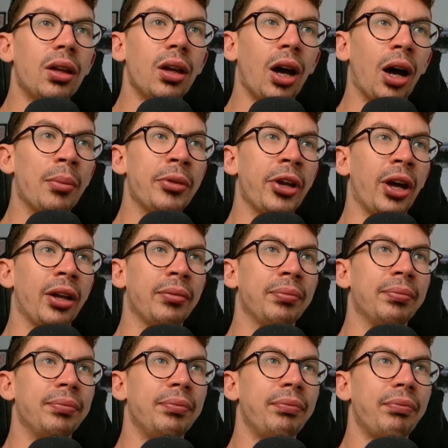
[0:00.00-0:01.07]
I'm done.
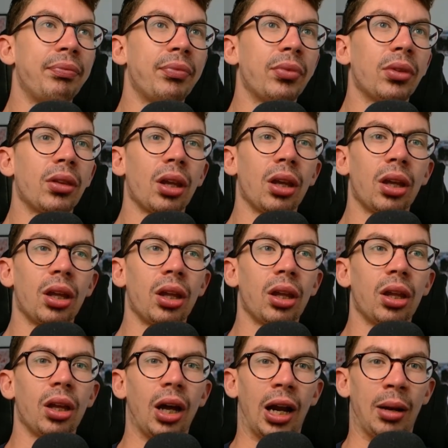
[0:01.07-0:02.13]

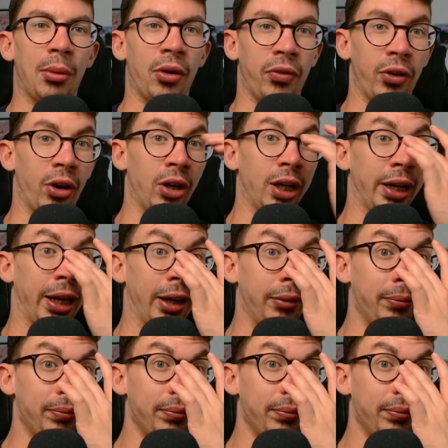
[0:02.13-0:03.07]
And I'm off on holiday.